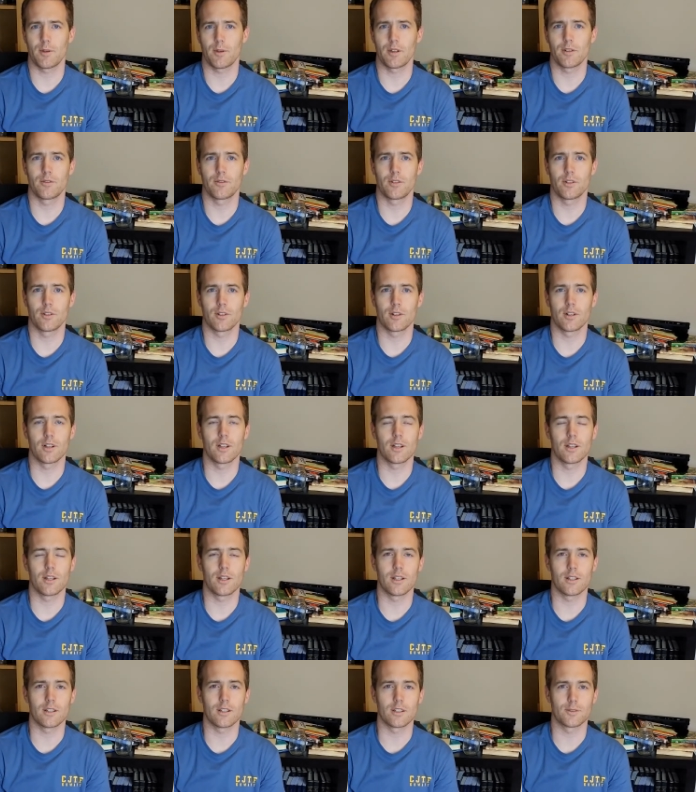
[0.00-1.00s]
and if you're an
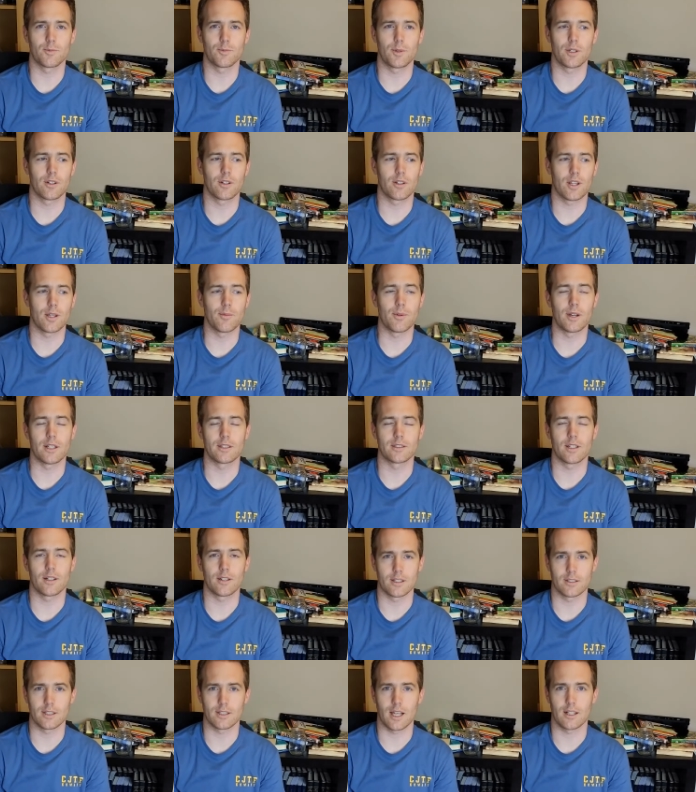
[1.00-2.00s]
English speaker, they might
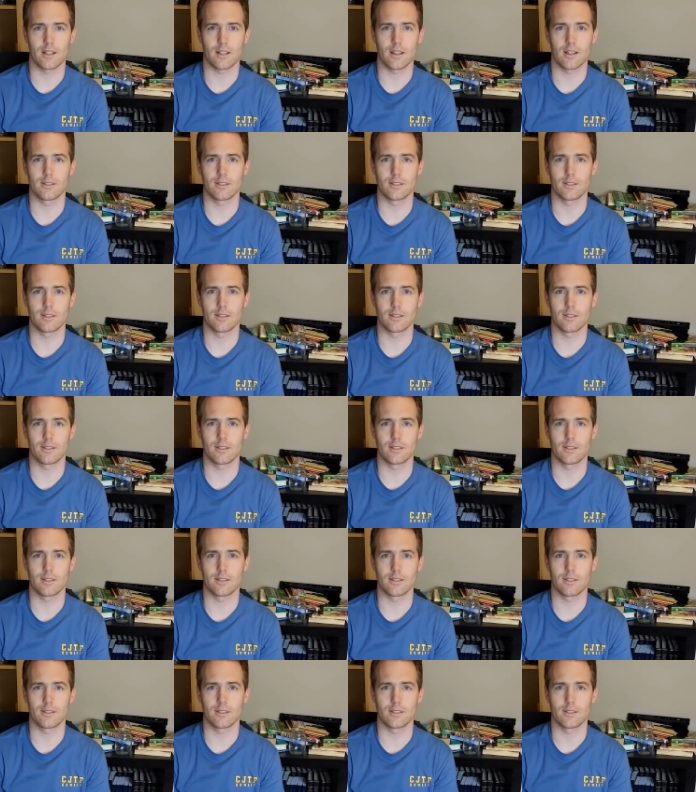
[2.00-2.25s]
sound exactly